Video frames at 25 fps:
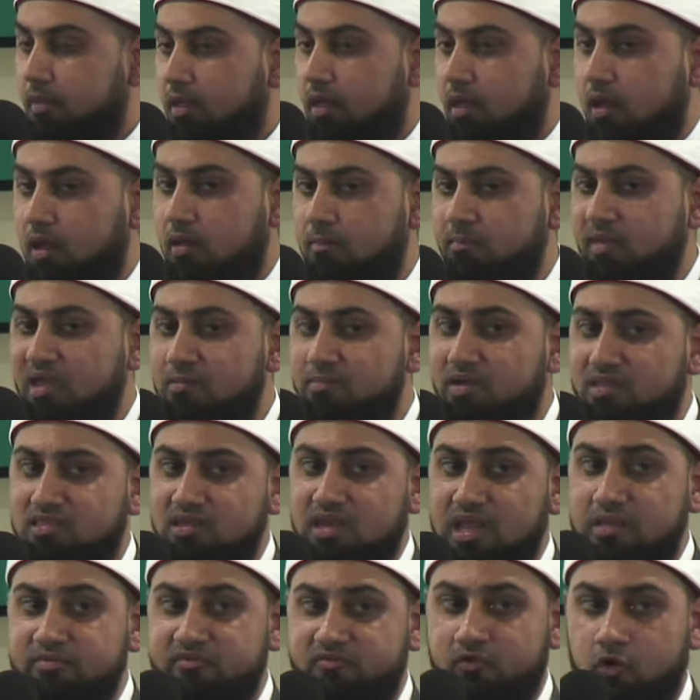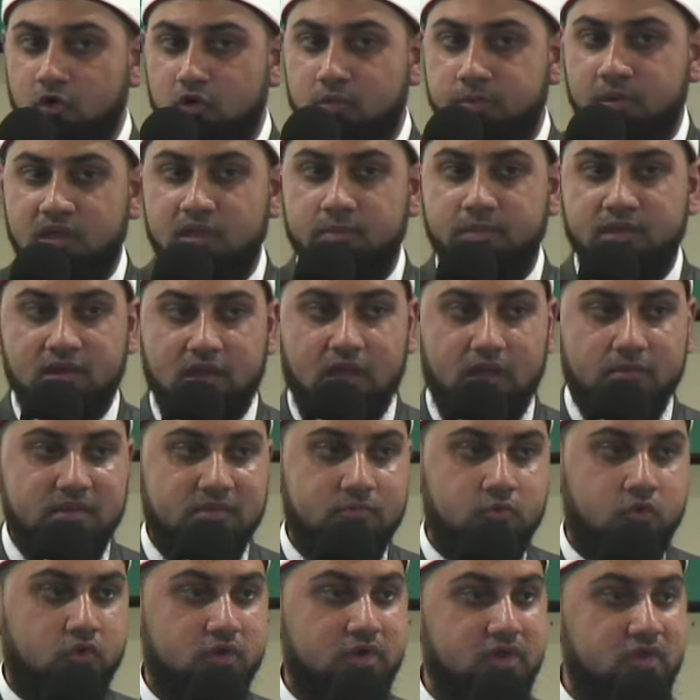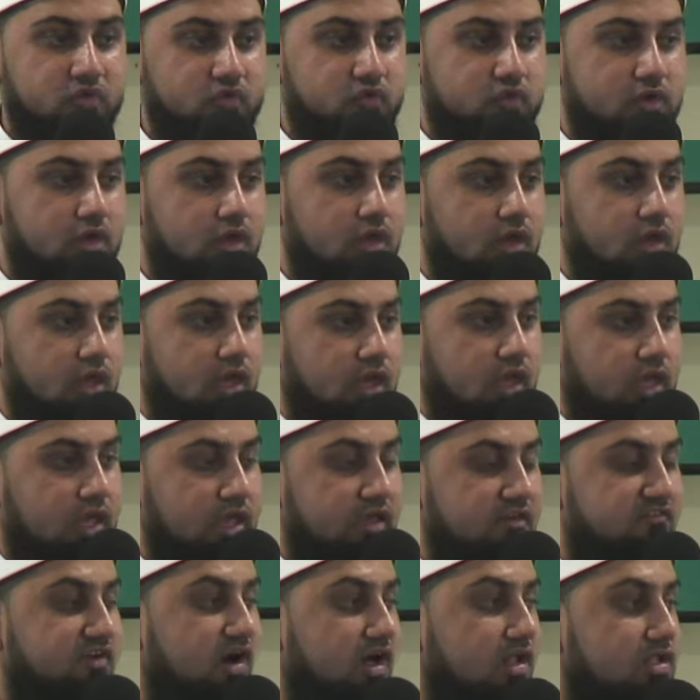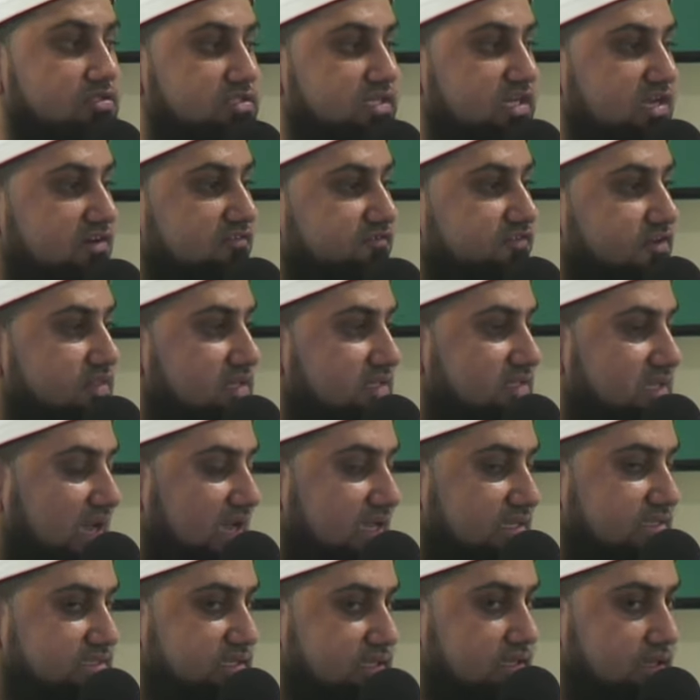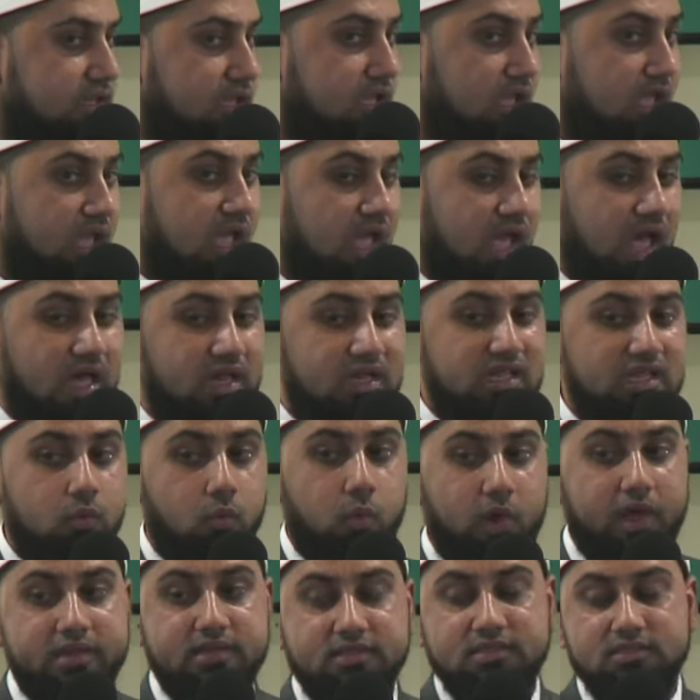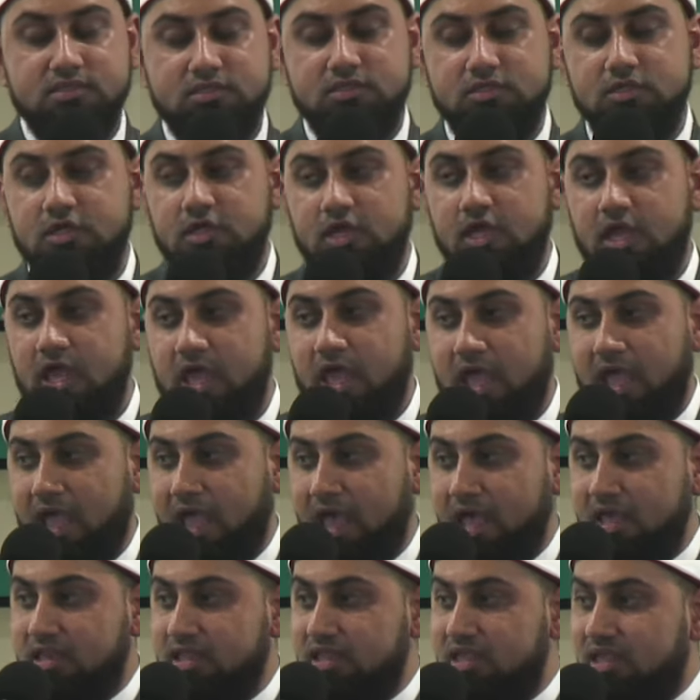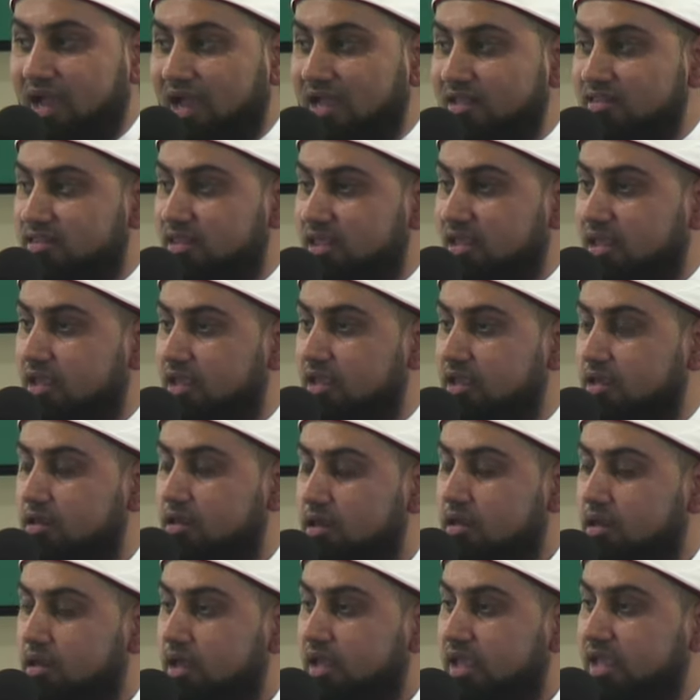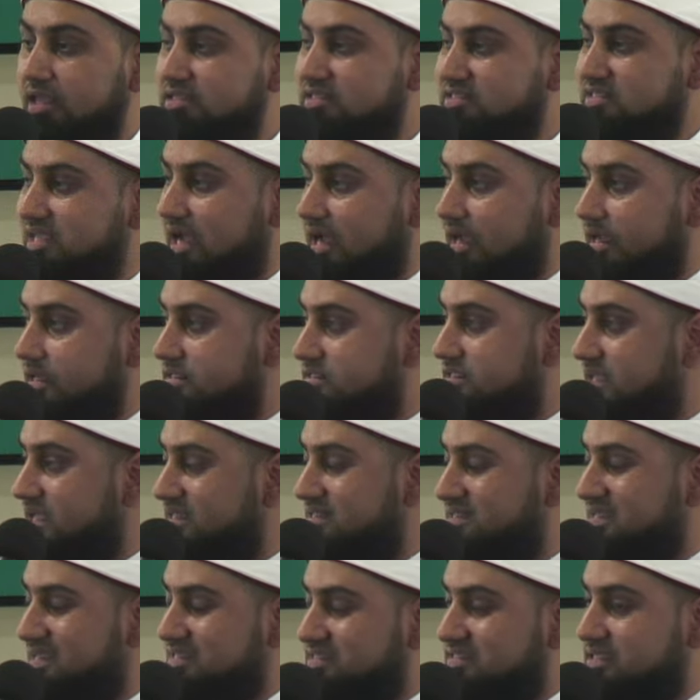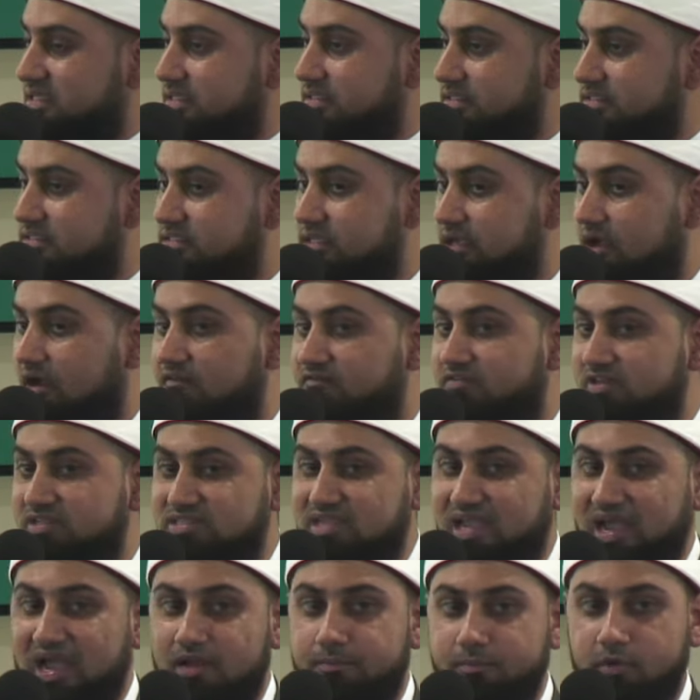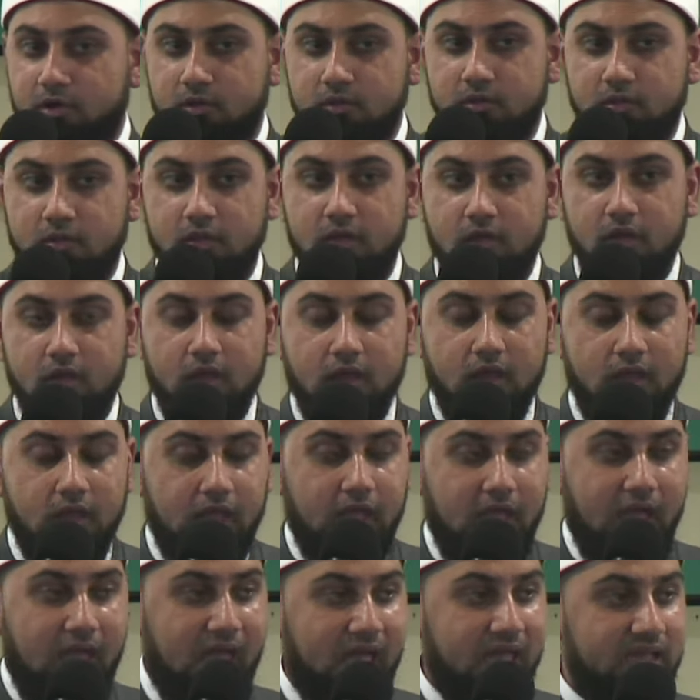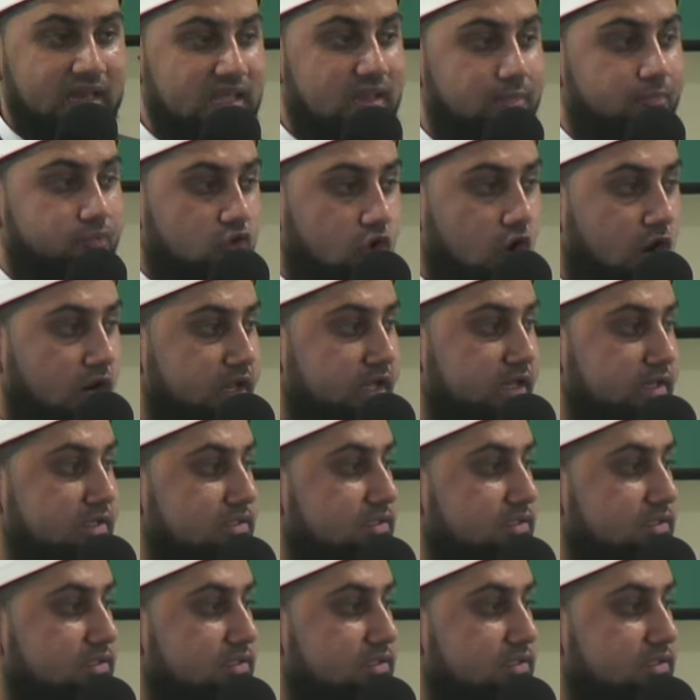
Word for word: a man by the name of Uqba ibn Abi Mu'id, he volunteered for the task. And he went and he got the insides, the intestines of this camel, and he brought it